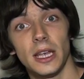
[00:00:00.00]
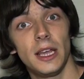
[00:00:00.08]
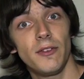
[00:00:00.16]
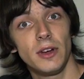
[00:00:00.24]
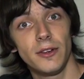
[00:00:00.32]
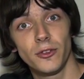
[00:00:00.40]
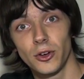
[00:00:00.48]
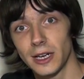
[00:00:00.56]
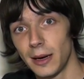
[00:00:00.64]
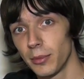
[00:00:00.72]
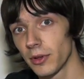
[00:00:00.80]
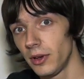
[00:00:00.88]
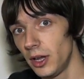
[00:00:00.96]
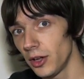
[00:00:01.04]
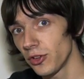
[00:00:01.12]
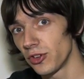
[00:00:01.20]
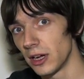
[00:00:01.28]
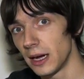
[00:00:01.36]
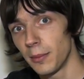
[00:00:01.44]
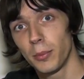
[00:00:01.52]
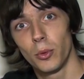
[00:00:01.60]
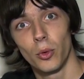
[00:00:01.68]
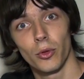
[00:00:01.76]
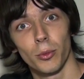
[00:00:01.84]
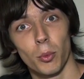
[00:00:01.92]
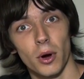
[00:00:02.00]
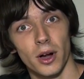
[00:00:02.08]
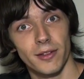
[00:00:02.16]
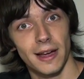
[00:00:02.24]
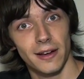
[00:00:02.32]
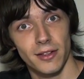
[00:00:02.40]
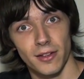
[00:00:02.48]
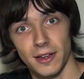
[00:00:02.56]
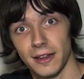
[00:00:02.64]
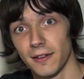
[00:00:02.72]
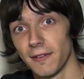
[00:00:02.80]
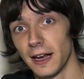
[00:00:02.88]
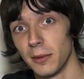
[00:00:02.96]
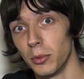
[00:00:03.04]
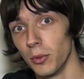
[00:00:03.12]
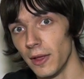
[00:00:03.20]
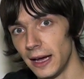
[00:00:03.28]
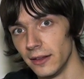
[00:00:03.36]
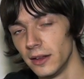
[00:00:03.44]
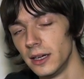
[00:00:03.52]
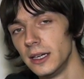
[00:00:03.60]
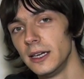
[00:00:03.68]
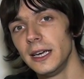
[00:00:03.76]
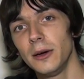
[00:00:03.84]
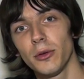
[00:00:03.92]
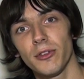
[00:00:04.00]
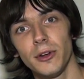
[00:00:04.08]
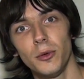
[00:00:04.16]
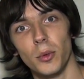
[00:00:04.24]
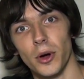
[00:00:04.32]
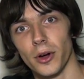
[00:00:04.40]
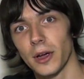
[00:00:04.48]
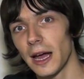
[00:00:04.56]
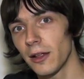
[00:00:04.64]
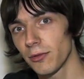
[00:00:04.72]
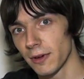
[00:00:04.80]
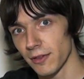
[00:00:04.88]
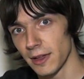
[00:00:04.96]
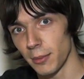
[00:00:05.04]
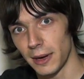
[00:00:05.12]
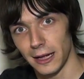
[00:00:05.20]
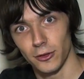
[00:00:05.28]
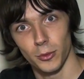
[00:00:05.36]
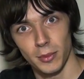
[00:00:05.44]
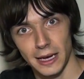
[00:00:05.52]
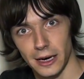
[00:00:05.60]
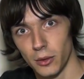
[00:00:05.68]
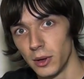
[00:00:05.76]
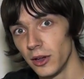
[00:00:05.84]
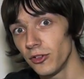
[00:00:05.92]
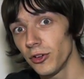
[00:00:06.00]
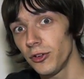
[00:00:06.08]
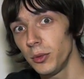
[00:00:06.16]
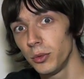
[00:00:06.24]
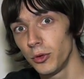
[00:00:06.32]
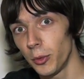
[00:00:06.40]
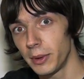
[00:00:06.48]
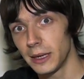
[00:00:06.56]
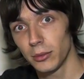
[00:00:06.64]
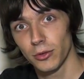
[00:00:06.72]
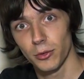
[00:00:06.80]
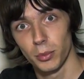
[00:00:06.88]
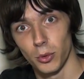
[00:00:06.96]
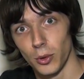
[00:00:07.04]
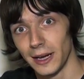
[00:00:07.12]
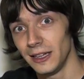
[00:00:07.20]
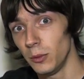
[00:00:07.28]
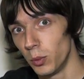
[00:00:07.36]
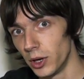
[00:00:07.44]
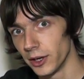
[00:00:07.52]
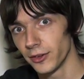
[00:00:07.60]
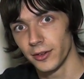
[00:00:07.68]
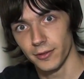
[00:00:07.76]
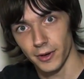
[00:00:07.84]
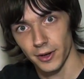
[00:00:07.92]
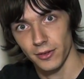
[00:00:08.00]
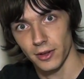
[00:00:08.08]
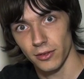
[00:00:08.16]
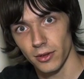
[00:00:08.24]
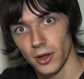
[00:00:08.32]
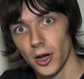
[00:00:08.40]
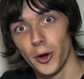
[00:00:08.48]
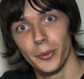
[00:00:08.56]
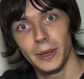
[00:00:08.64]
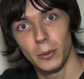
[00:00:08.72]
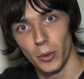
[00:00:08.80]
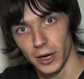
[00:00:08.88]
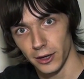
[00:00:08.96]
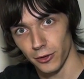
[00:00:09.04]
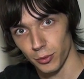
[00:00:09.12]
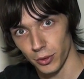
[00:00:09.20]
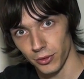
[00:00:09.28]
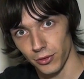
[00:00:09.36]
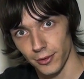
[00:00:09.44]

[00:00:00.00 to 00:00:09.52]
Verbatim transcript: If you lived on campus last year and bought the wireless access kit available then, it will still work as ResNet Platinum now, just you will not be able to support any wired devices, only wireless ones.